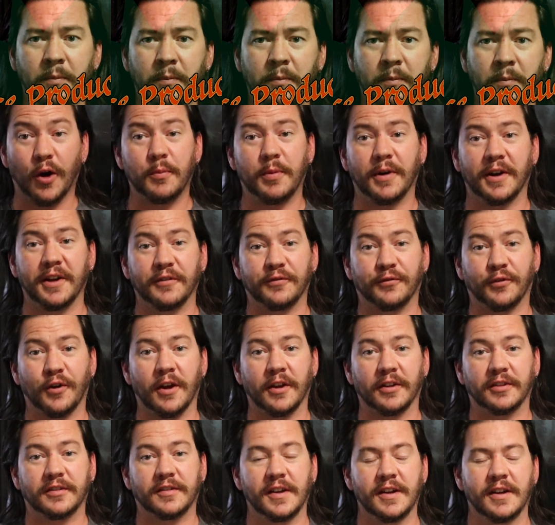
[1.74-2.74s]
Brady
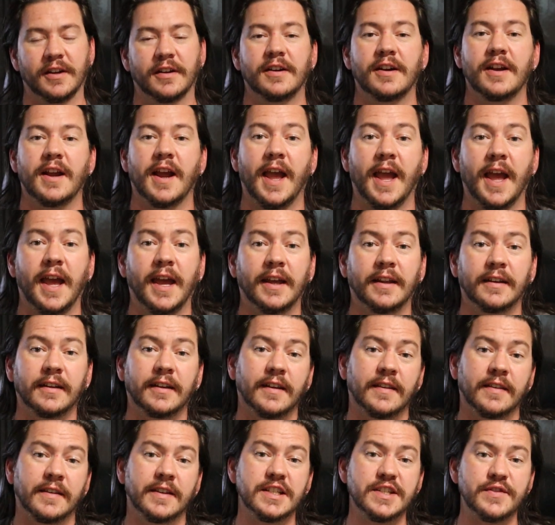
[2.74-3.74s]
Frost here,
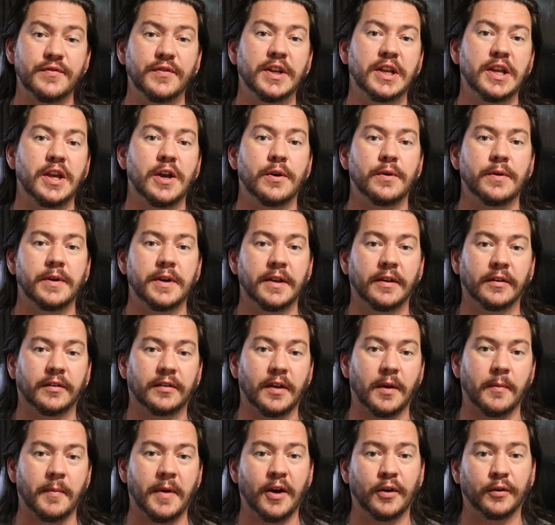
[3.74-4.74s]
and this video is
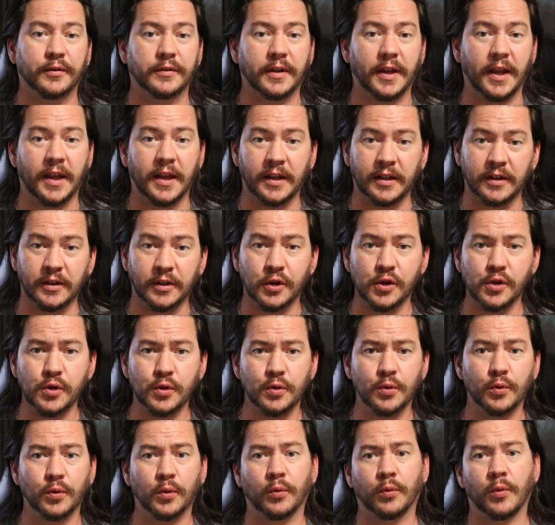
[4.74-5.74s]
about a
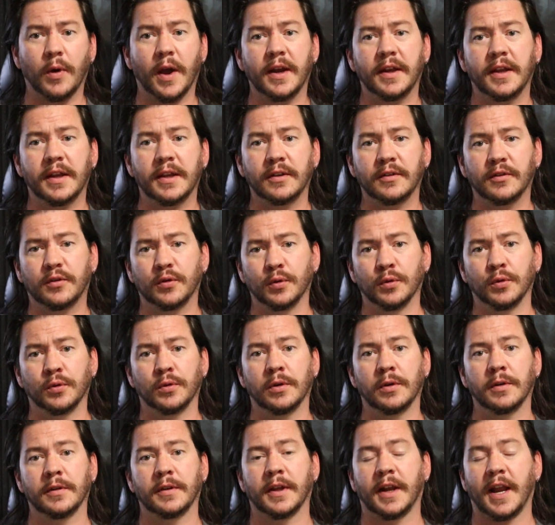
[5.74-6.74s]
new writing
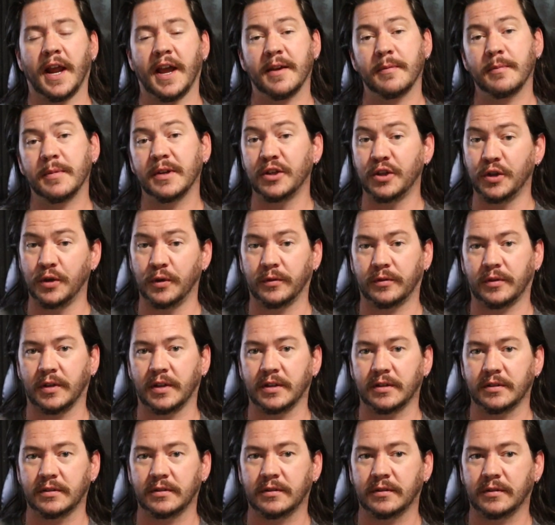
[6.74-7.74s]
tool that I have been
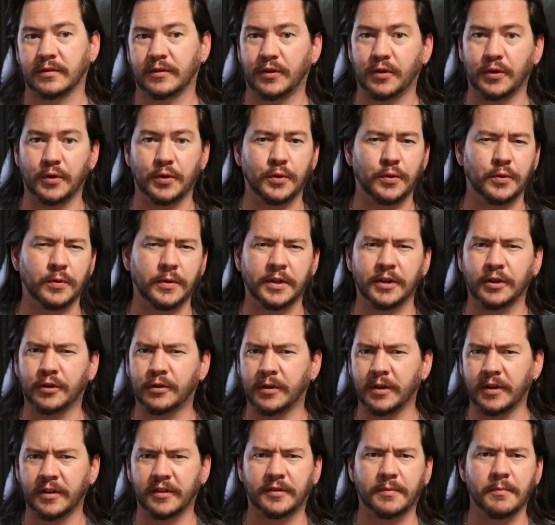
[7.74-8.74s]
using to
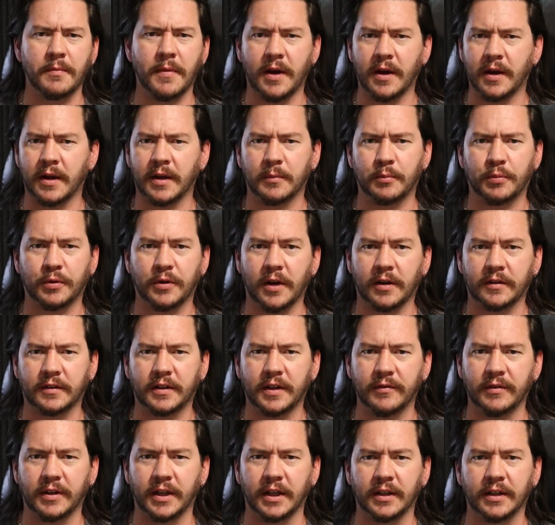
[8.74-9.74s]
increase my
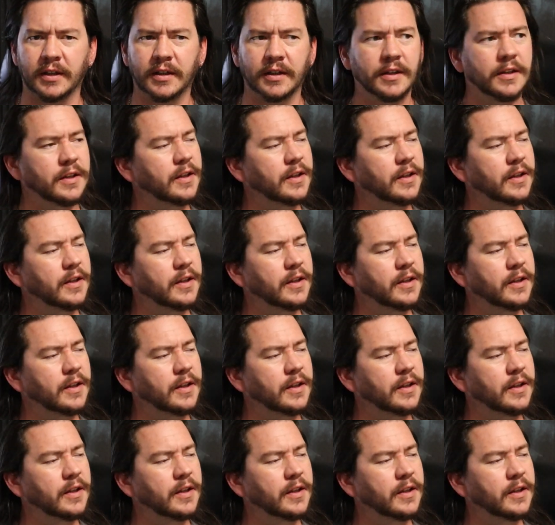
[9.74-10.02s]
productivity.